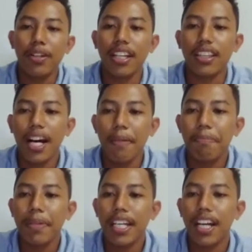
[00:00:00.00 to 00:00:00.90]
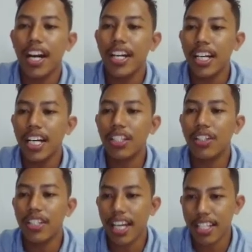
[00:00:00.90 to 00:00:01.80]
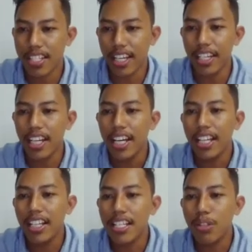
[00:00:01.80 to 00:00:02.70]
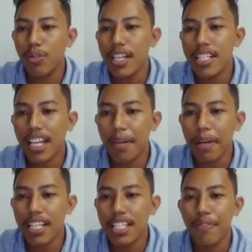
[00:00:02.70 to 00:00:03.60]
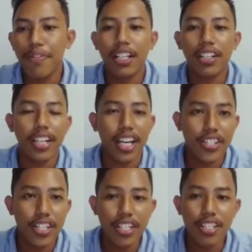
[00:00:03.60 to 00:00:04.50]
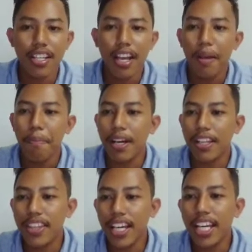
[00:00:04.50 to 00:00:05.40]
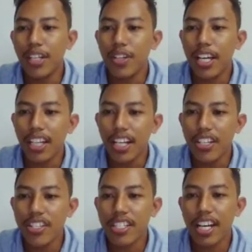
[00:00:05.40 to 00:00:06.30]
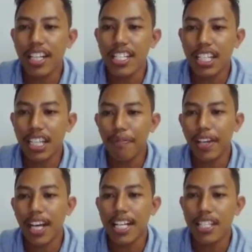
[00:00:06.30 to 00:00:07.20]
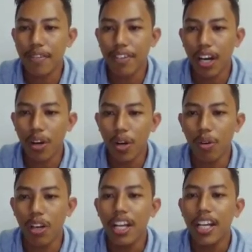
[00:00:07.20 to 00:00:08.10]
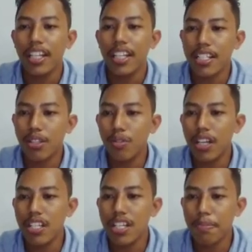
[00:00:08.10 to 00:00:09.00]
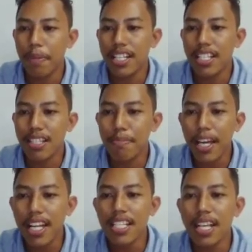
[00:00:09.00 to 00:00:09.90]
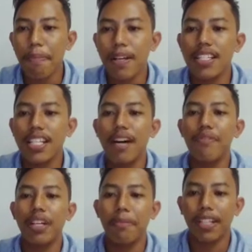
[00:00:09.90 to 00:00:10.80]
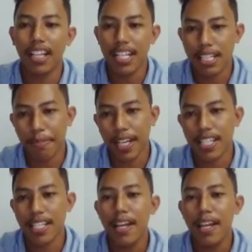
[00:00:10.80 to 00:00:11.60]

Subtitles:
a topic are not connected. The students can make several connections, but they do not understand the significance of the whole. The student's response is based upon some relevant aspects,